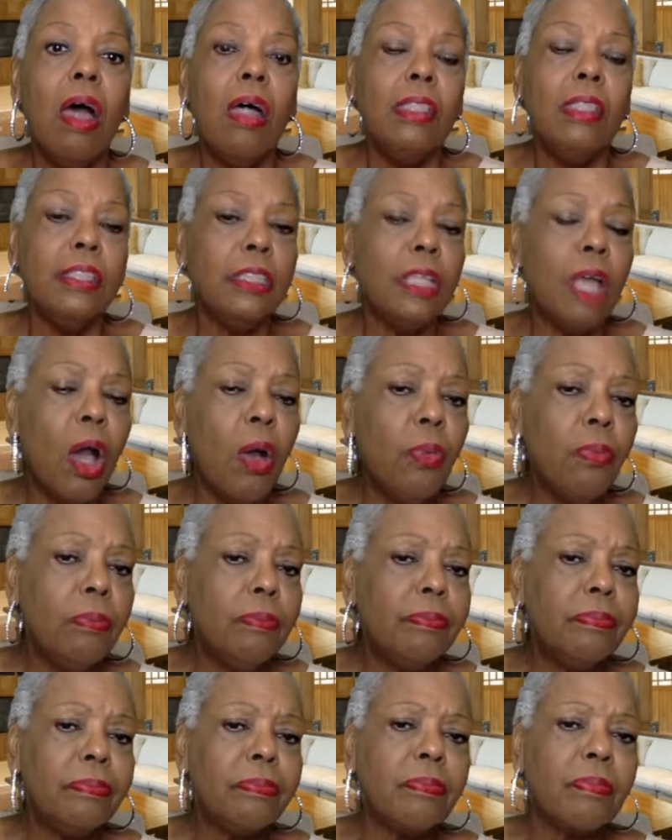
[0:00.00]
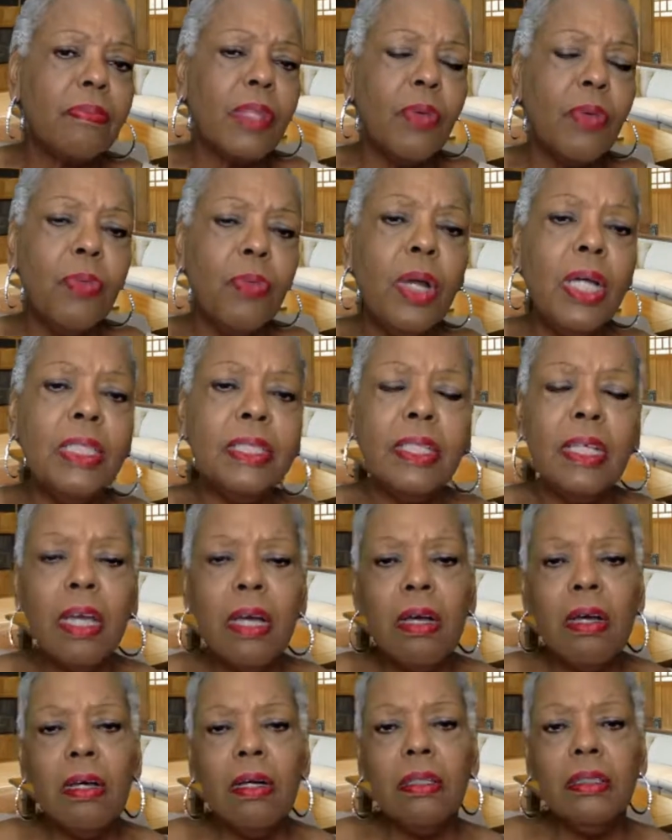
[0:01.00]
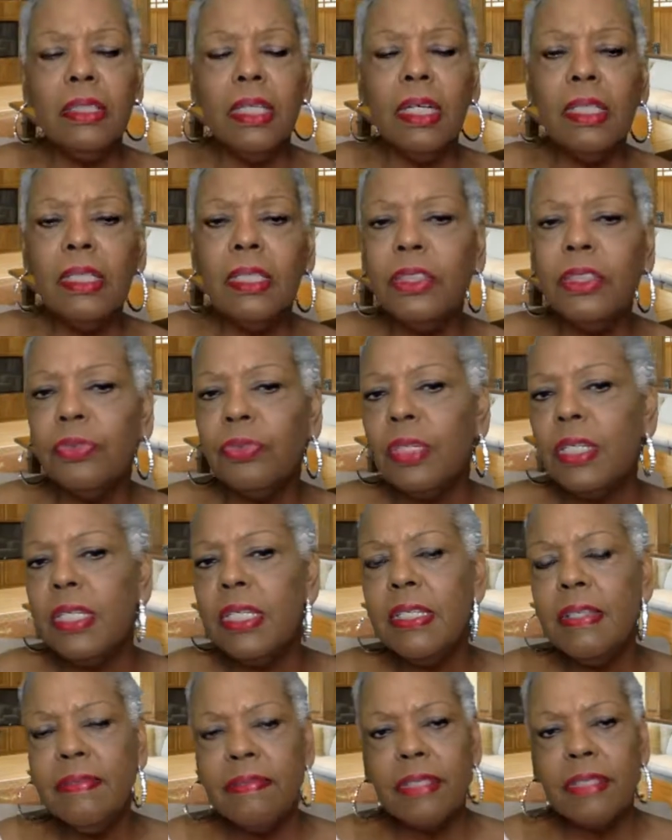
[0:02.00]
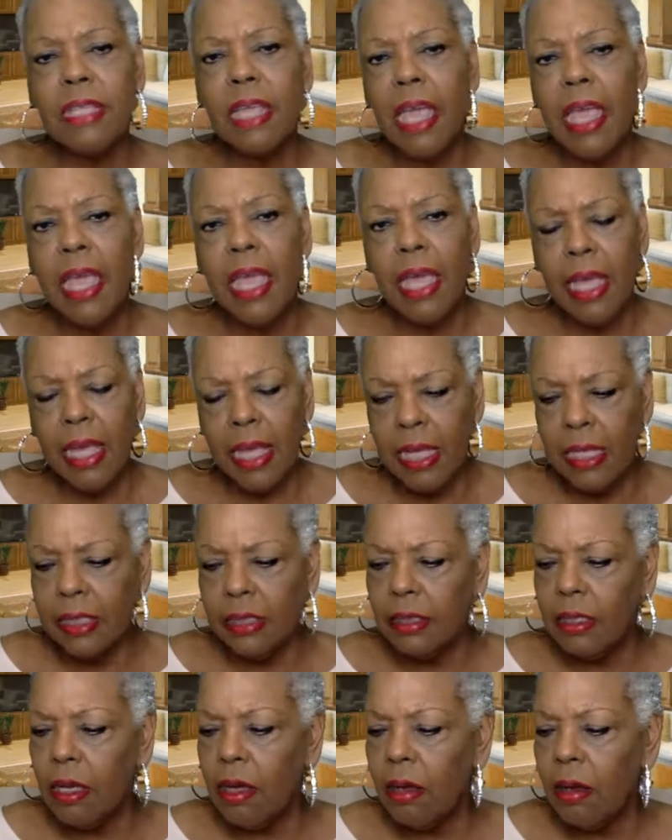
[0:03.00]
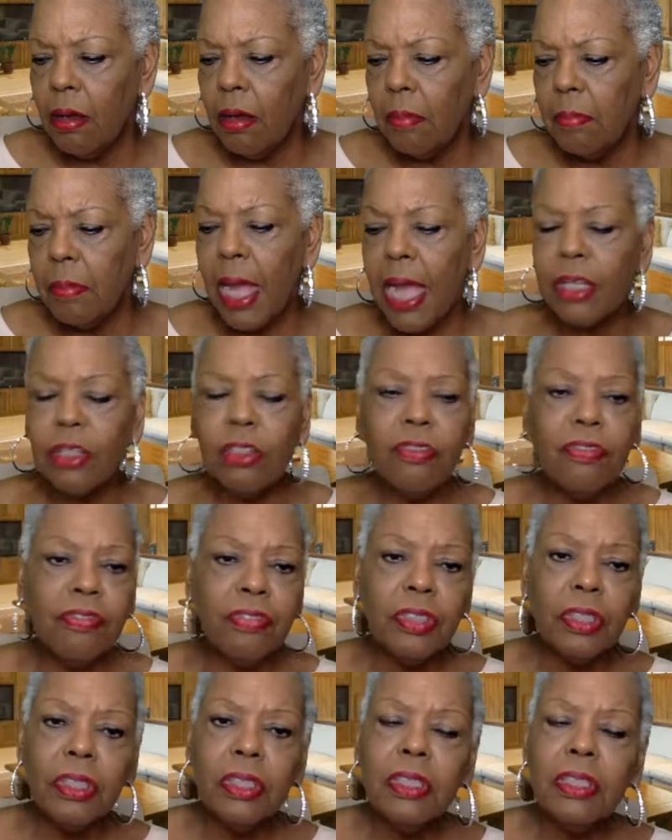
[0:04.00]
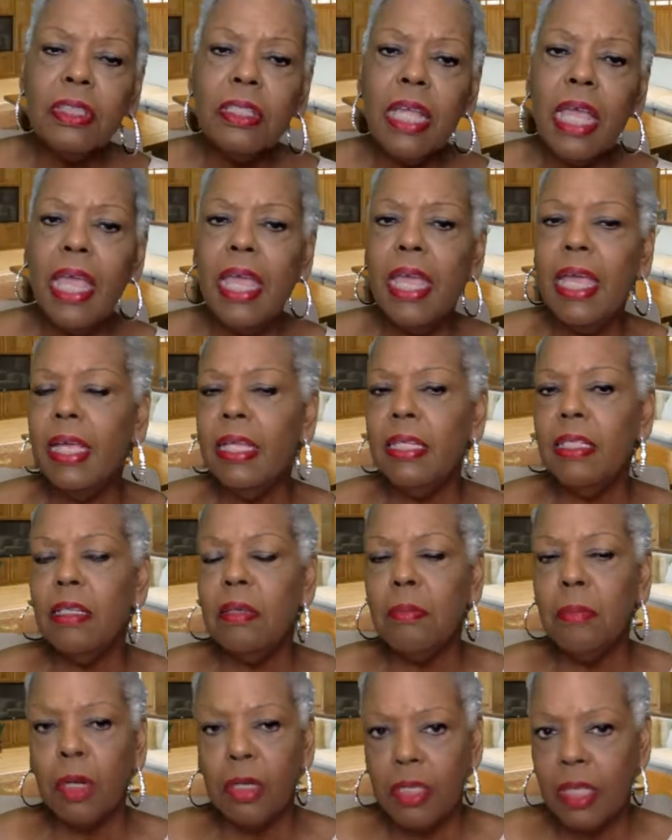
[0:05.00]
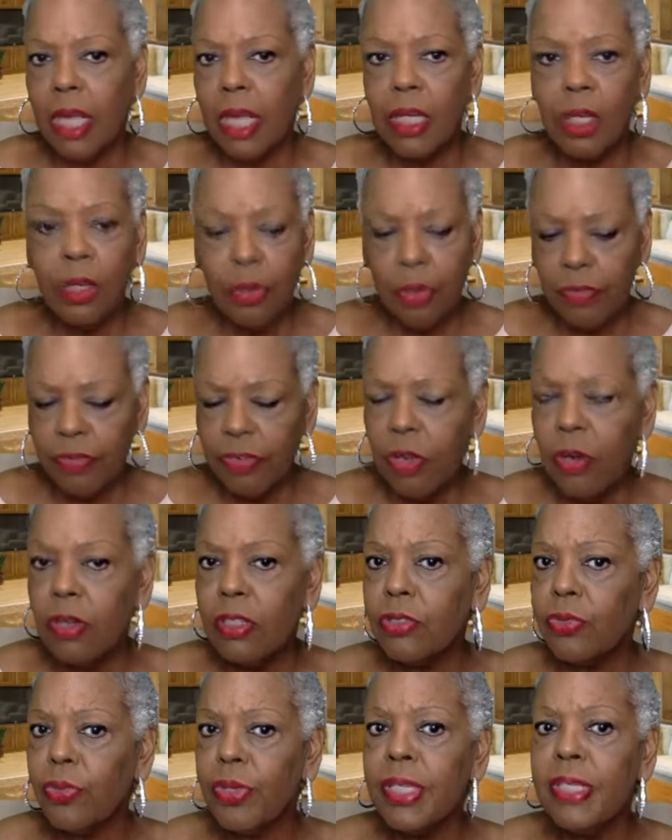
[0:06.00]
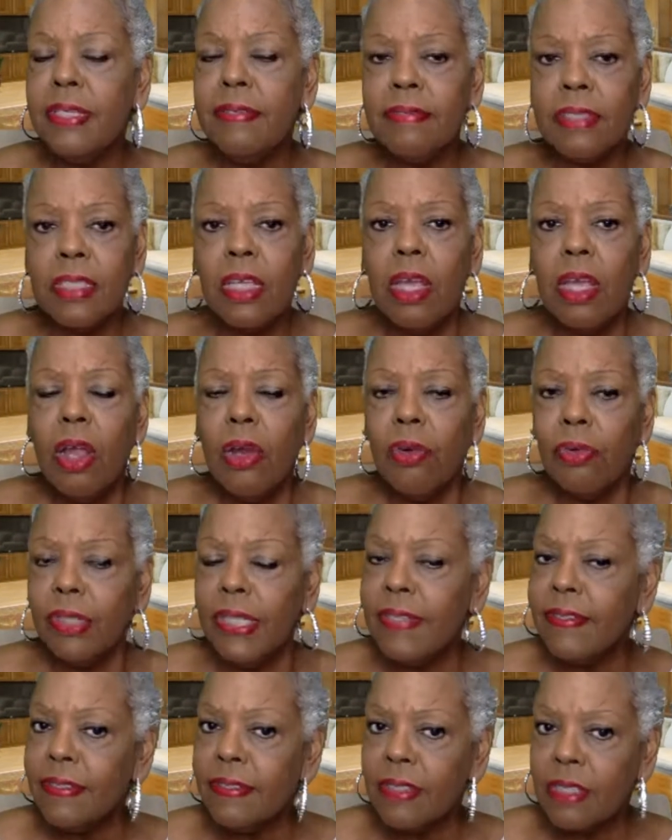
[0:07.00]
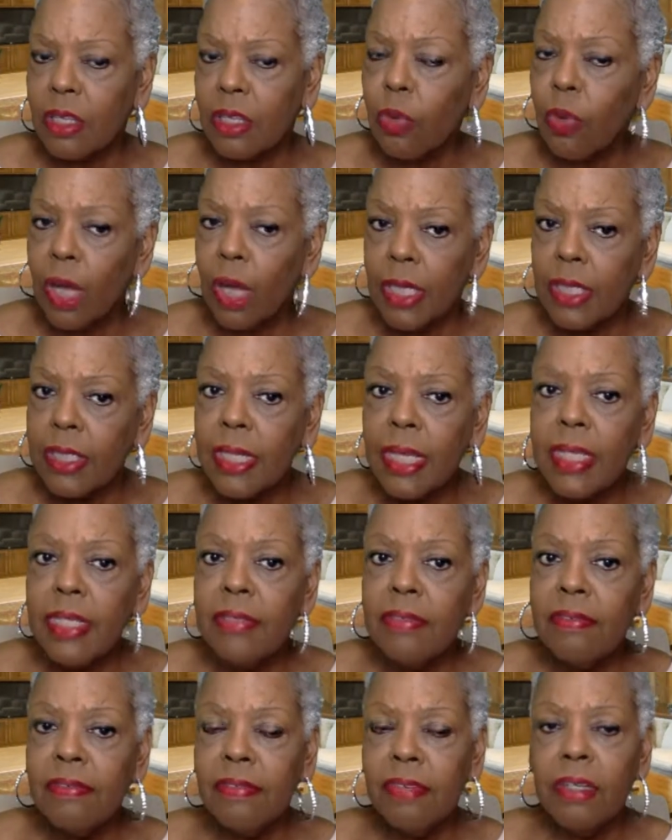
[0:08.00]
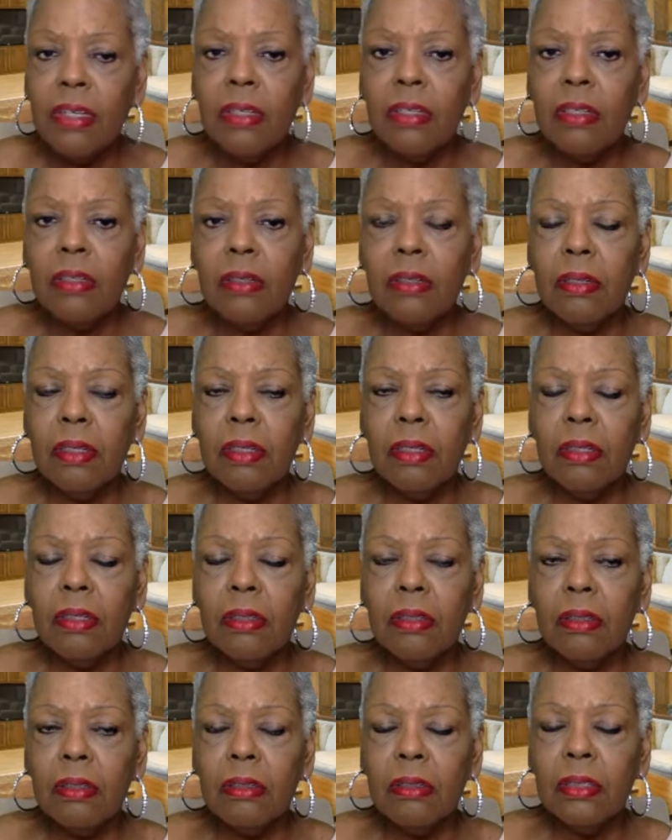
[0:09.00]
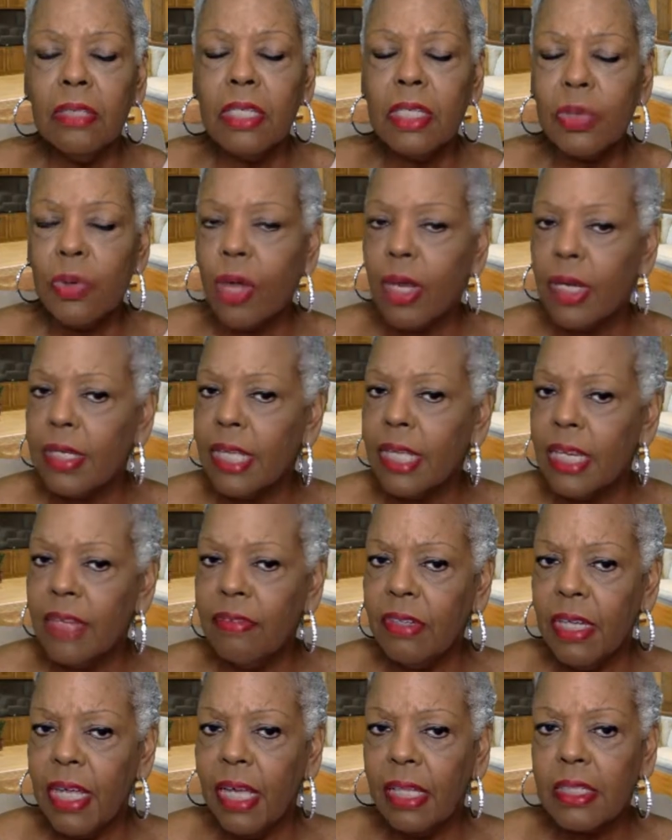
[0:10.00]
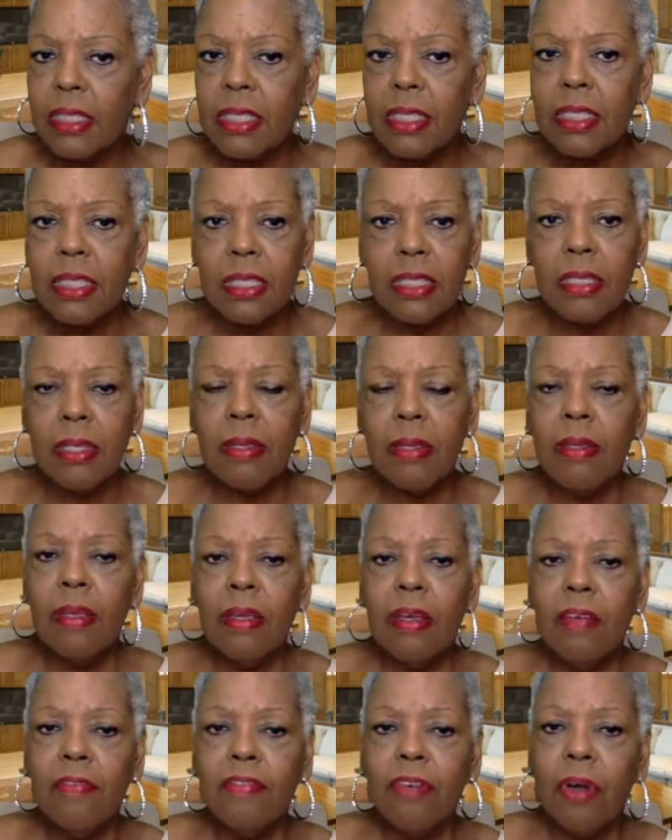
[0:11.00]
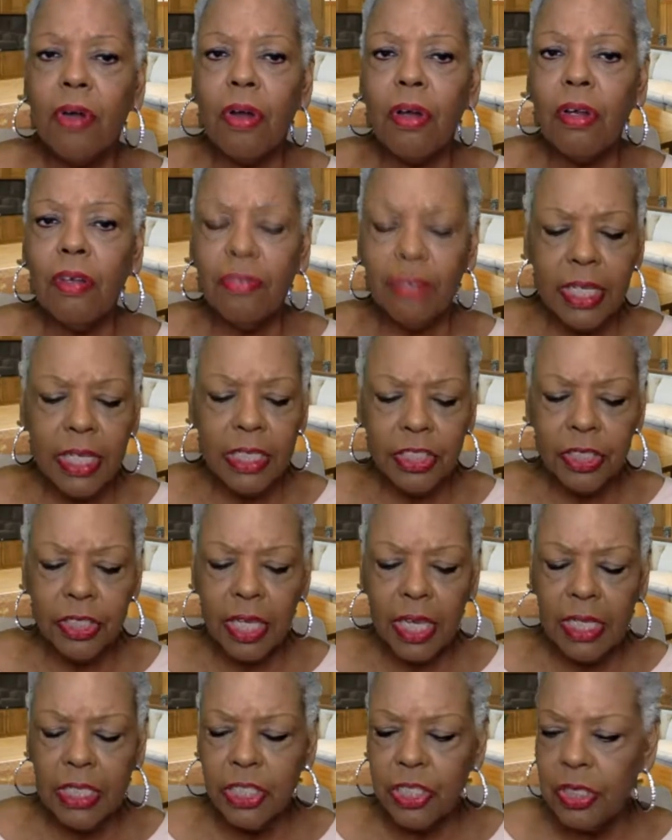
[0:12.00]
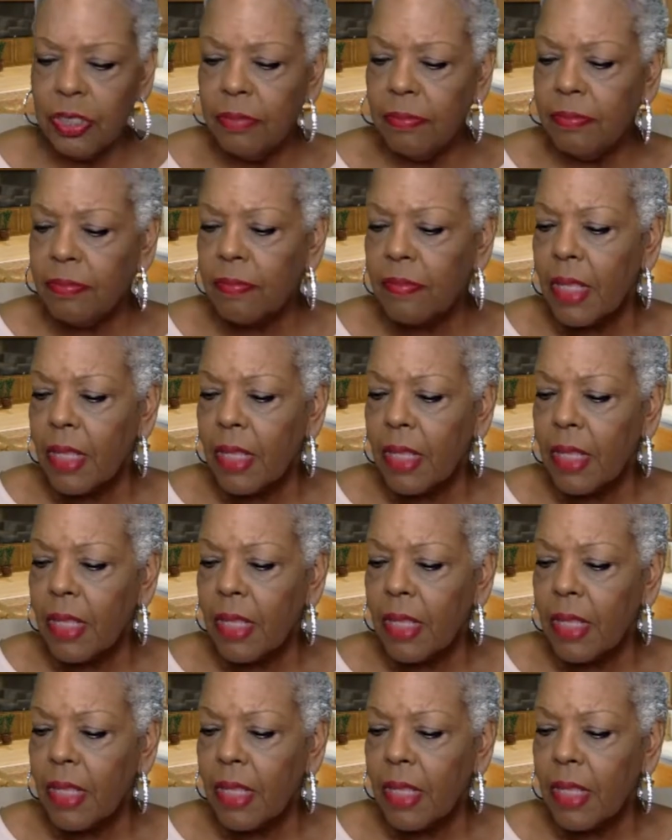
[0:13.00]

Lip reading: So what Douglas Reeves and Michael Fullen and Marzano, of course, Reeves is quantitative, does quantitative analysis for education.